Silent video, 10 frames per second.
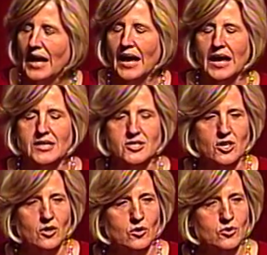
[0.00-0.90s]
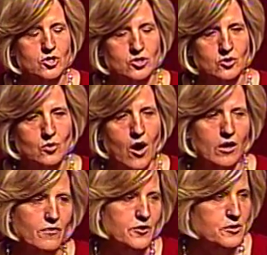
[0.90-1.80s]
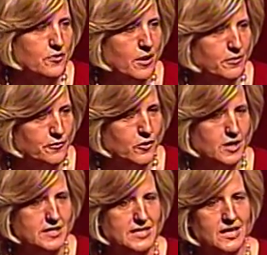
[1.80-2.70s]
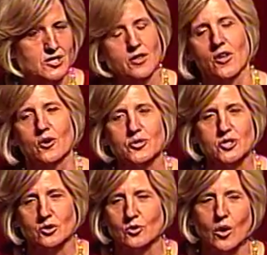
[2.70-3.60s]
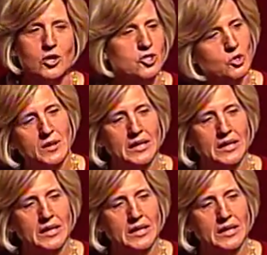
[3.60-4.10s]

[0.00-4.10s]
And so to all of those who've gone before us, and to those who are doing